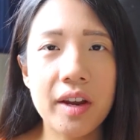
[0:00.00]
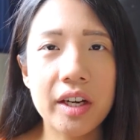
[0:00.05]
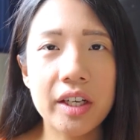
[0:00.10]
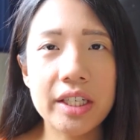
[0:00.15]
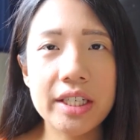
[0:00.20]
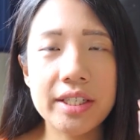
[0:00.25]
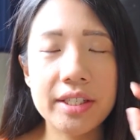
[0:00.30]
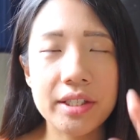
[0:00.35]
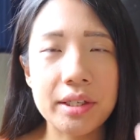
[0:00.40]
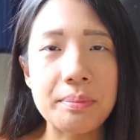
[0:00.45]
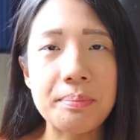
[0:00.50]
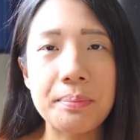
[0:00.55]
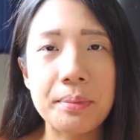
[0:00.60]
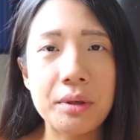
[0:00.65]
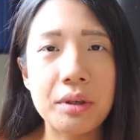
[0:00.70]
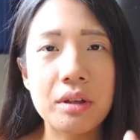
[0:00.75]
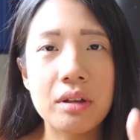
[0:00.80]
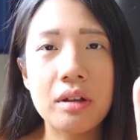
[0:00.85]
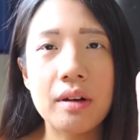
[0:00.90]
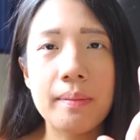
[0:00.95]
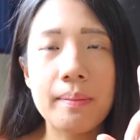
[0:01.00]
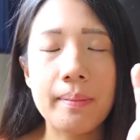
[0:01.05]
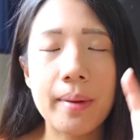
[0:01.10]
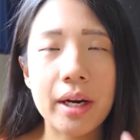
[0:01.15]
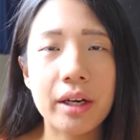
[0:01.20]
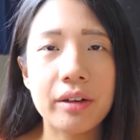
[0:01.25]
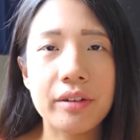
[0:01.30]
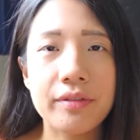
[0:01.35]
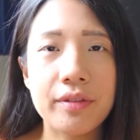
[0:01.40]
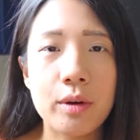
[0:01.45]
simple
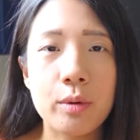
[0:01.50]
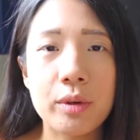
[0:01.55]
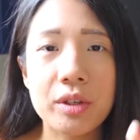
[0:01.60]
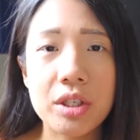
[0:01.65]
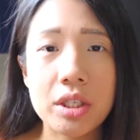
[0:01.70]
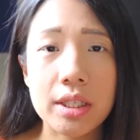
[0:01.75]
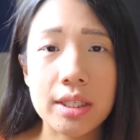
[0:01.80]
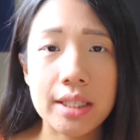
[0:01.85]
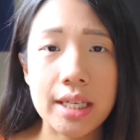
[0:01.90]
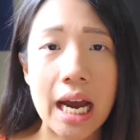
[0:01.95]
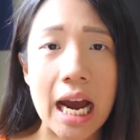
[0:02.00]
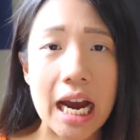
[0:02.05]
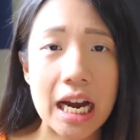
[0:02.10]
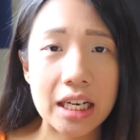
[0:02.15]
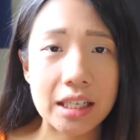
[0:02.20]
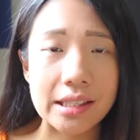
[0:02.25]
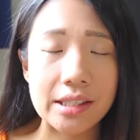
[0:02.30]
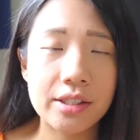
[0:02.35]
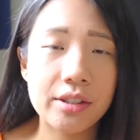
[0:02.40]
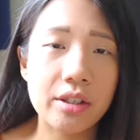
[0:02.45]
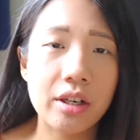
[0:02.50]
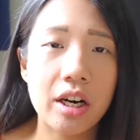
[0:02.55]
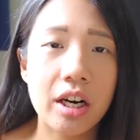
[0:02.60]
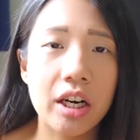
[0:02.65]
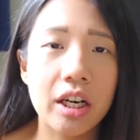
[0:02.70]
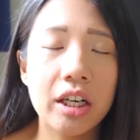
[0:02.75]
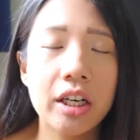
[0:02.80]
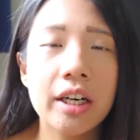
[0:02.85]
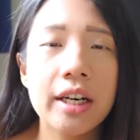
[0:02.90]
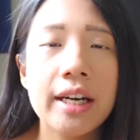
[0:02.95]
microphone, which is
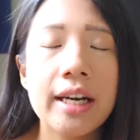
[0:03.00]
Takstar.